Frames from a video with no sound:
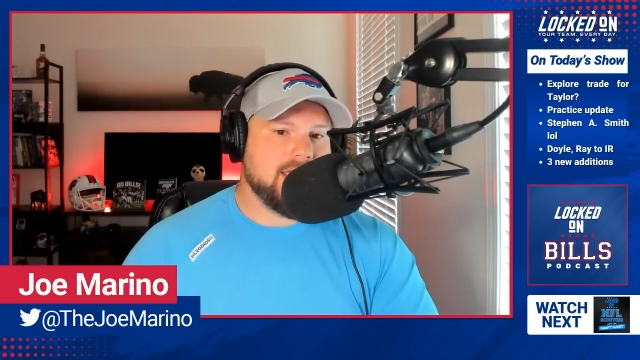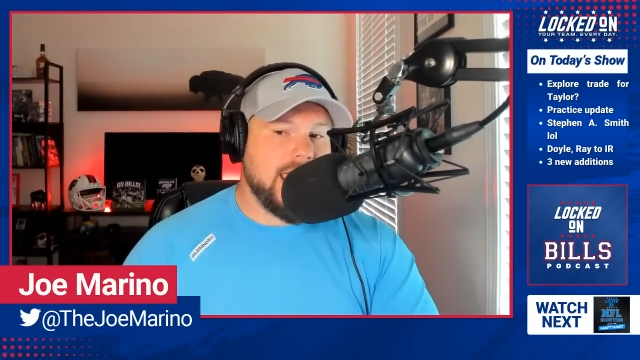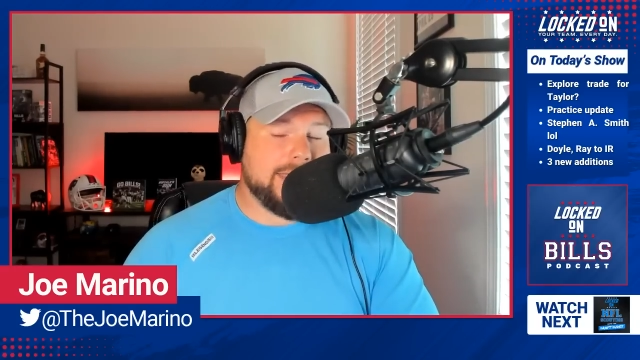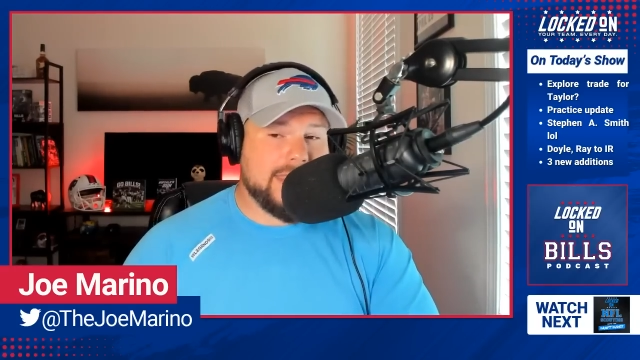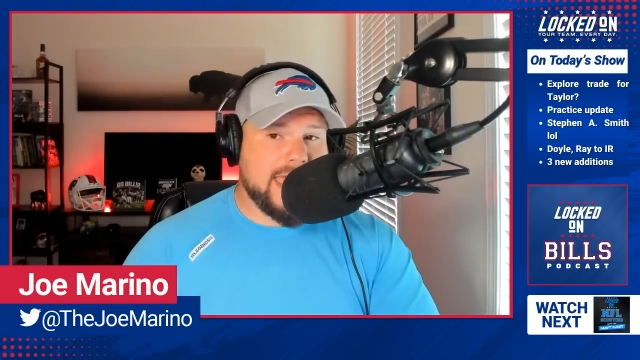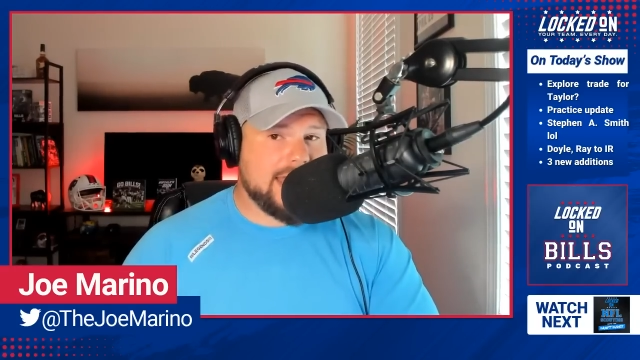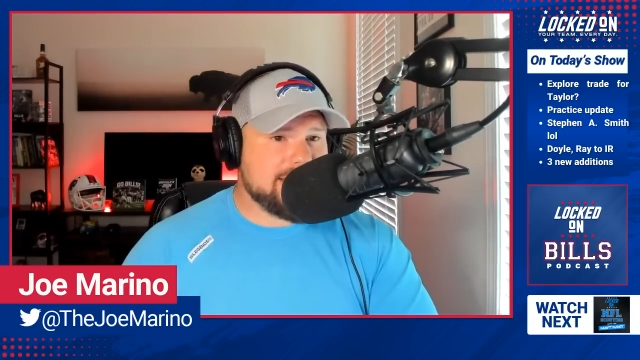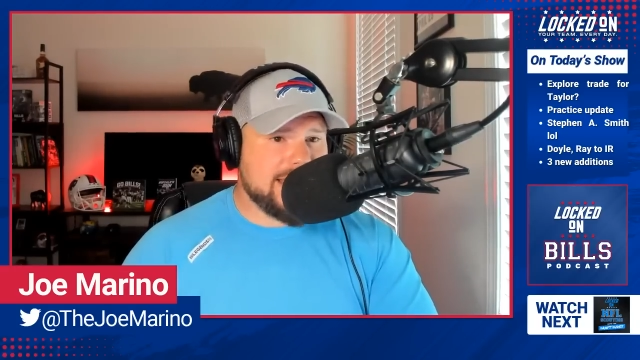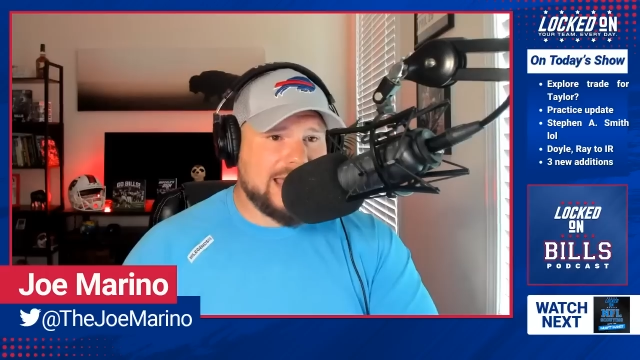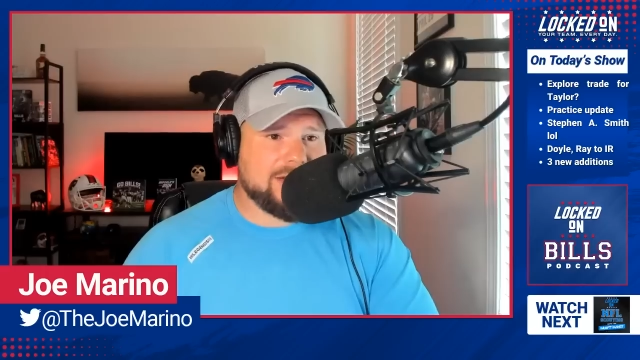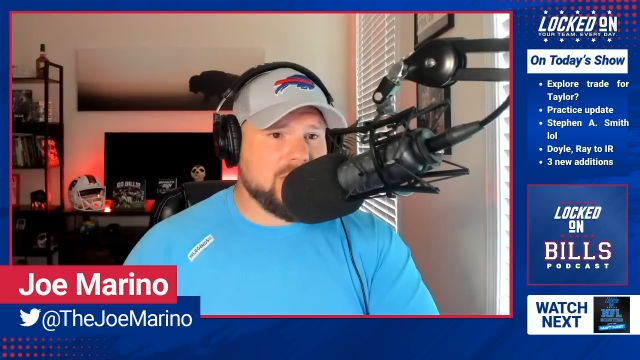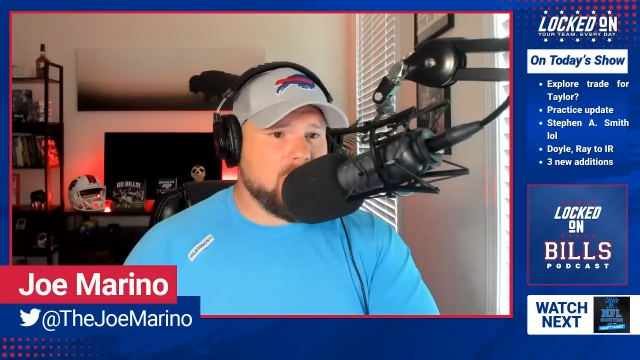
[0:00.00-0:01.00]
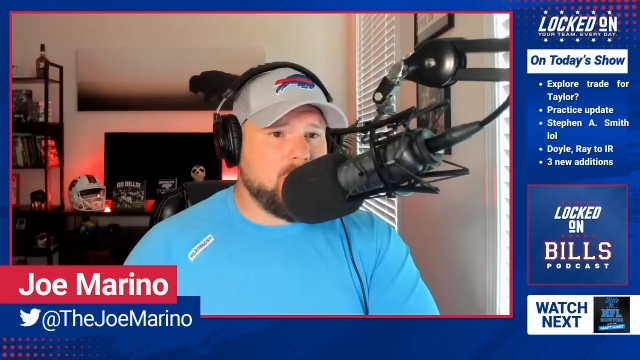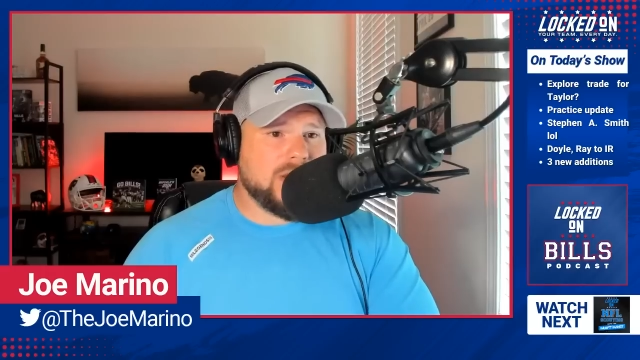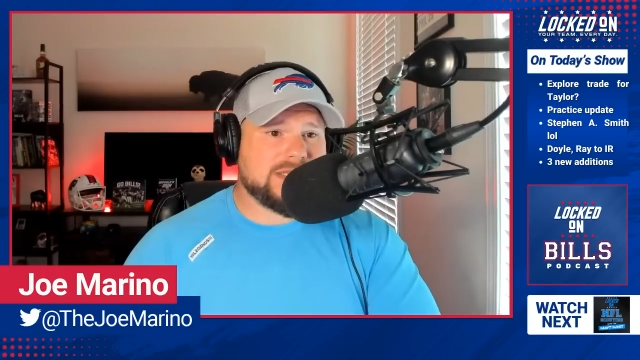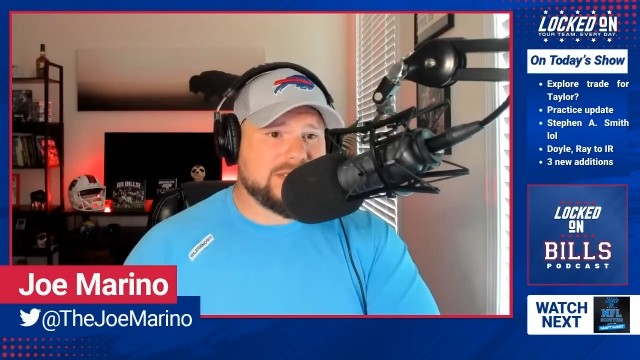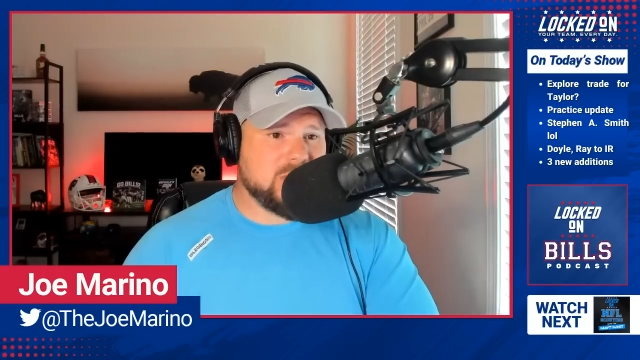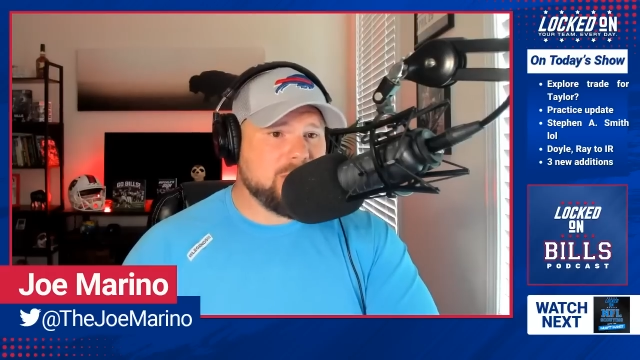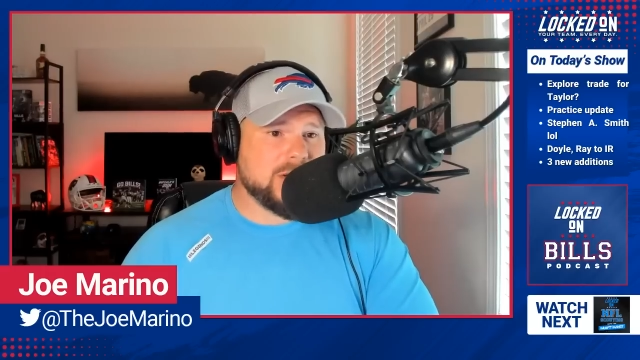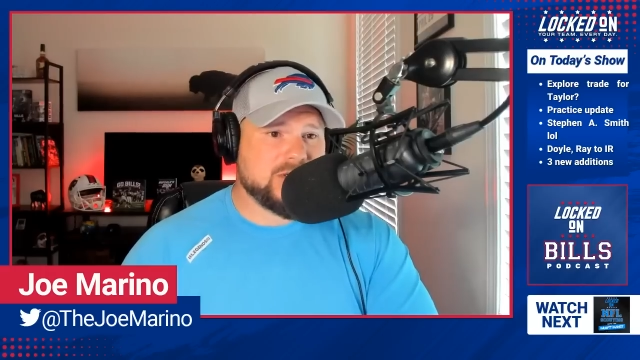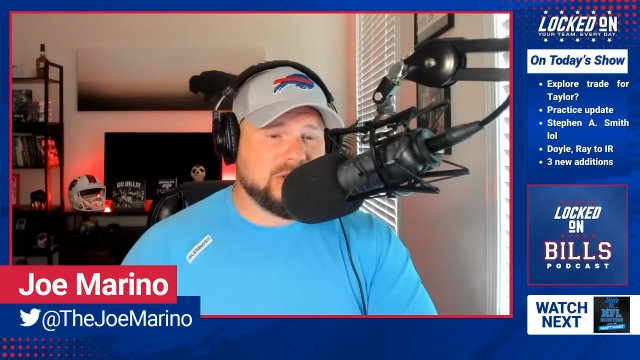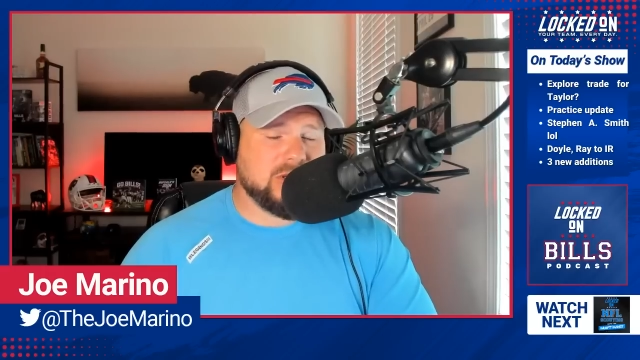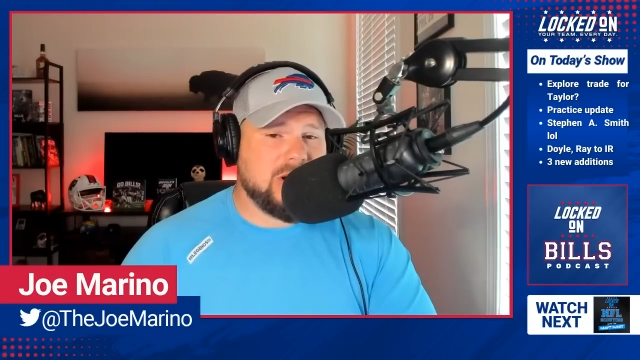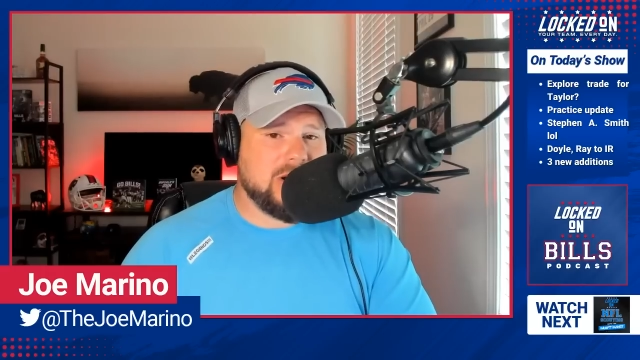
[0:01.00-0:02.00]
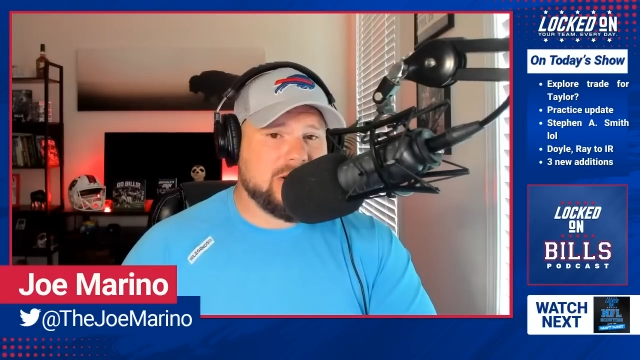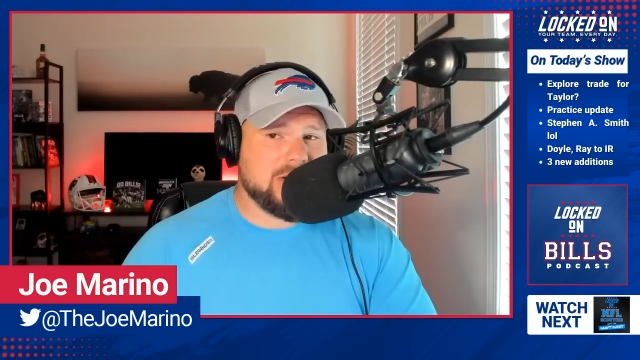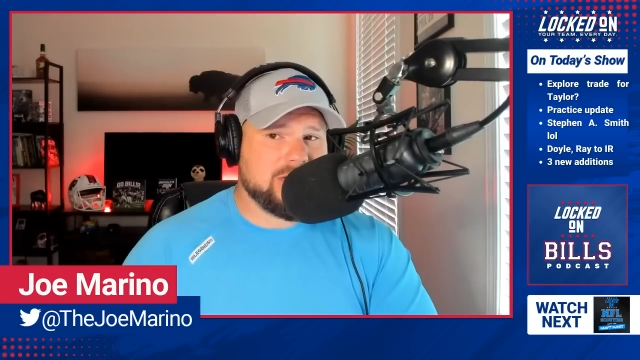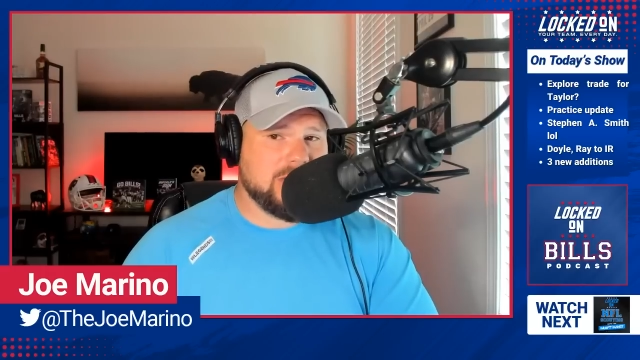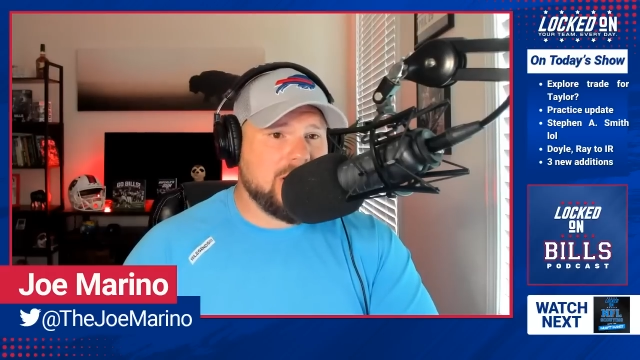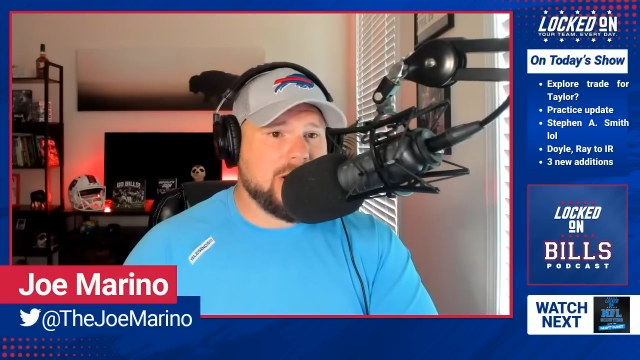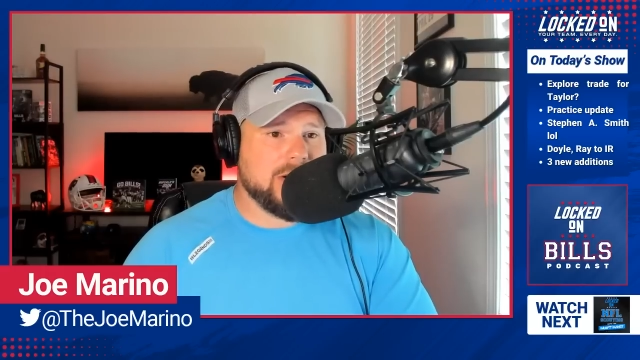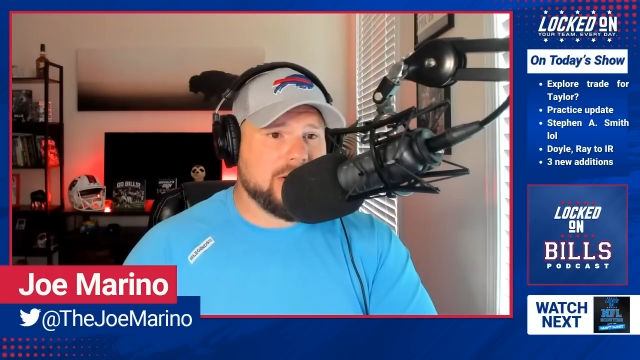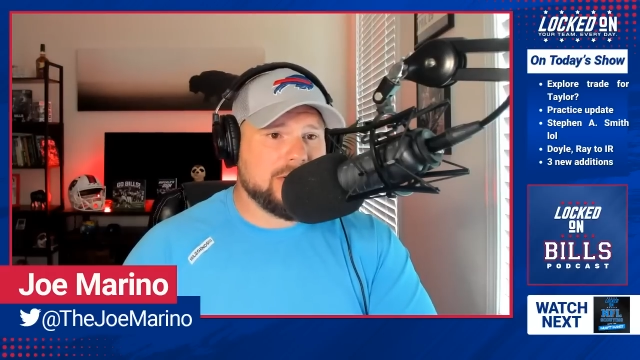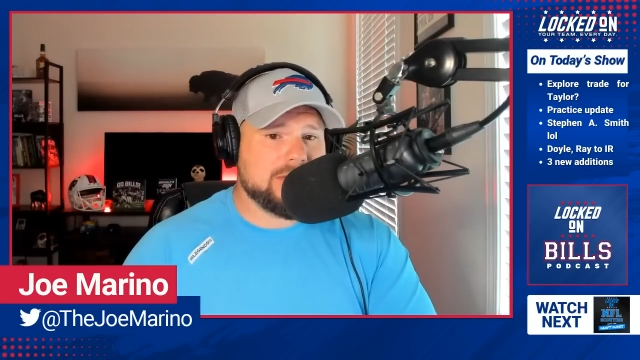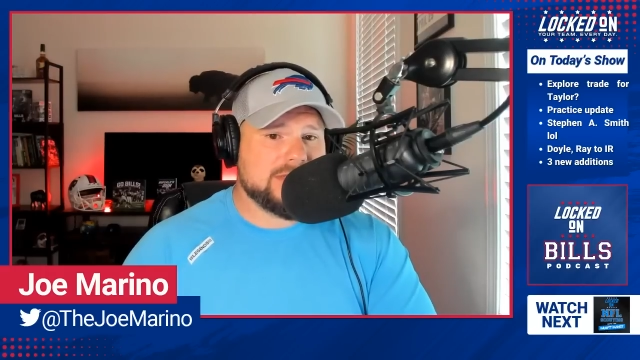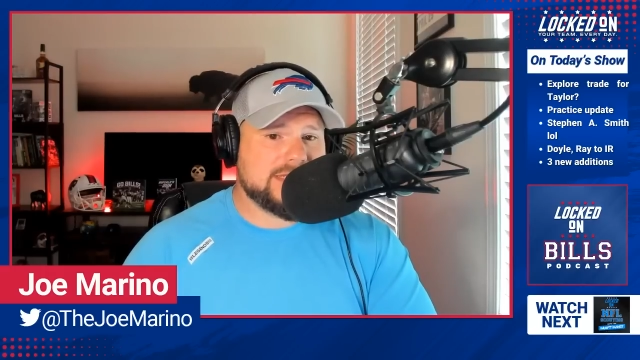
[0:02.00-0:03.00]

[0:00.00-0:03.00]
And then, I don't know, it wasn't too much longer.